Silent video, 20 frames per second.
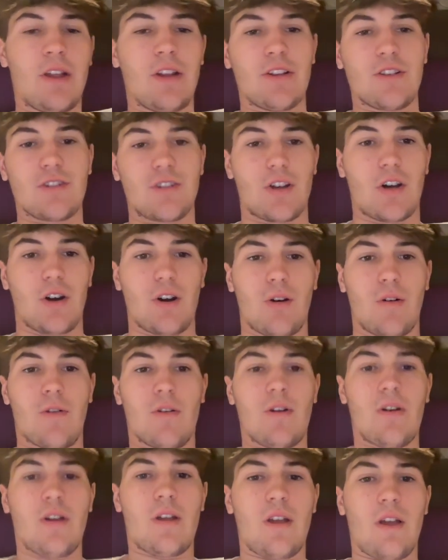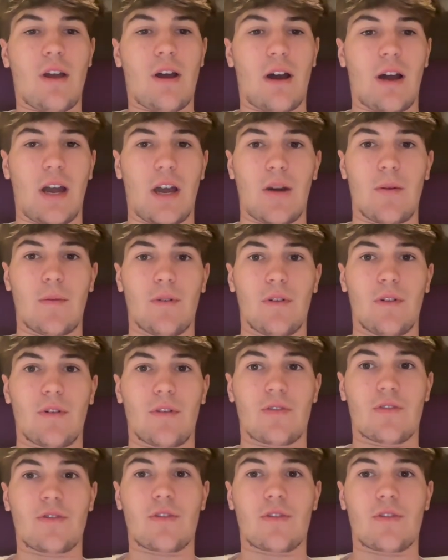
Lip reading: So I will